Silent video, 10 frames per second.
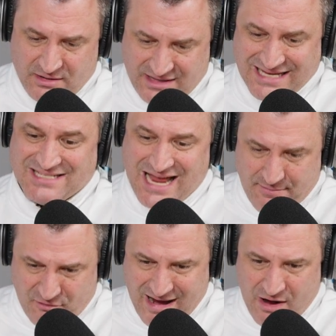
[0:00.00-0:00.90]
this
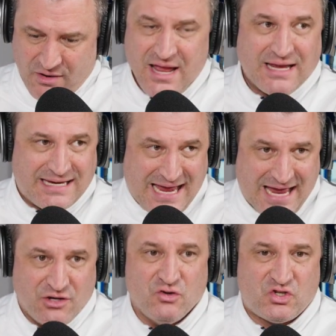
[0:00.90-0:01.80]
time around,
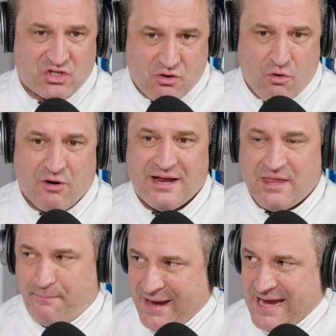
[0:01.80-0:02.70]
can you score in
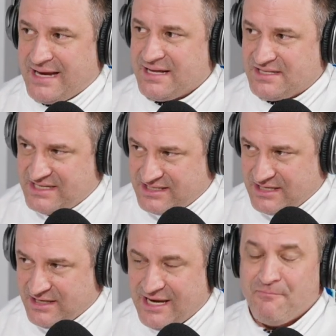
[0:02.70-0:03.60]
the paint
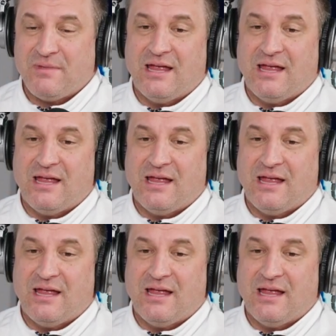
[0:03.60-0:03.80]
consistently?